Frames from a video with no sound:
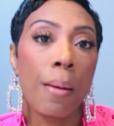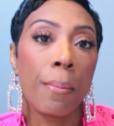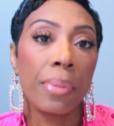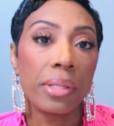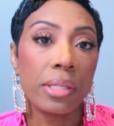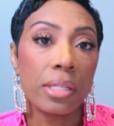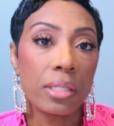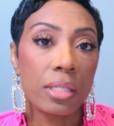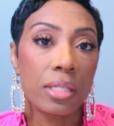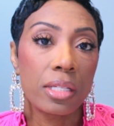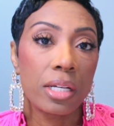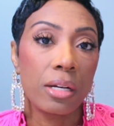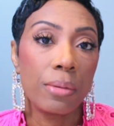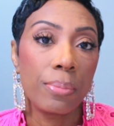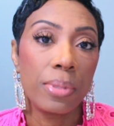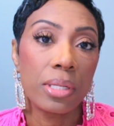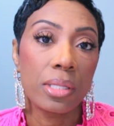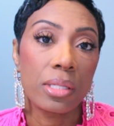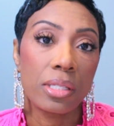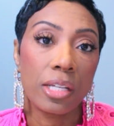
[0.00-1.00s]
But this is going to
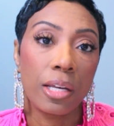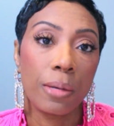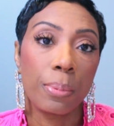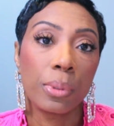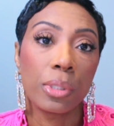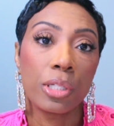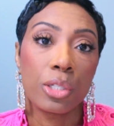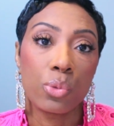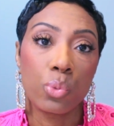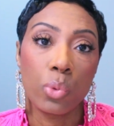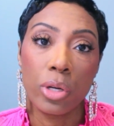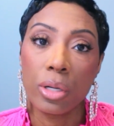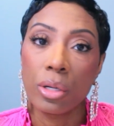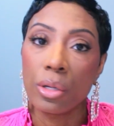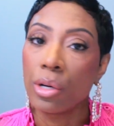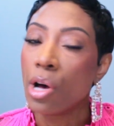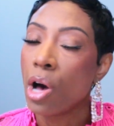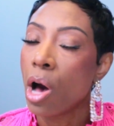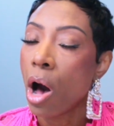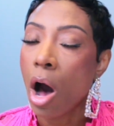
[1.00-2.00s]
be a staple as
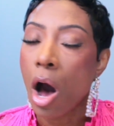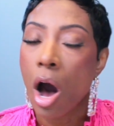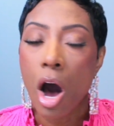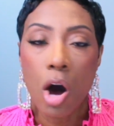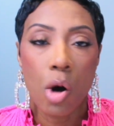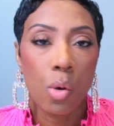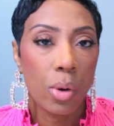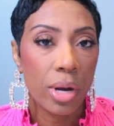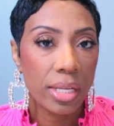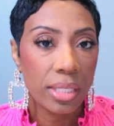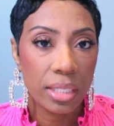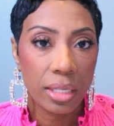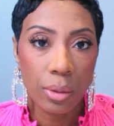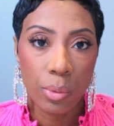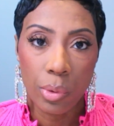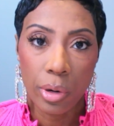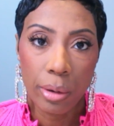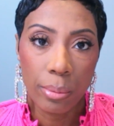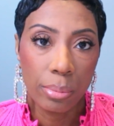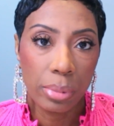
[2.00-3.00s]
well always
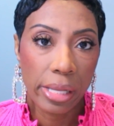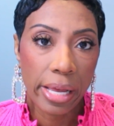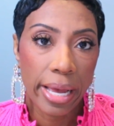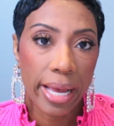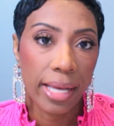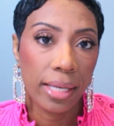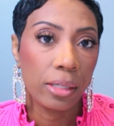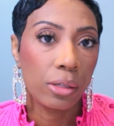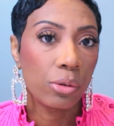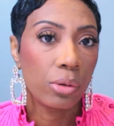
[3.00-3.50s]
could wear black.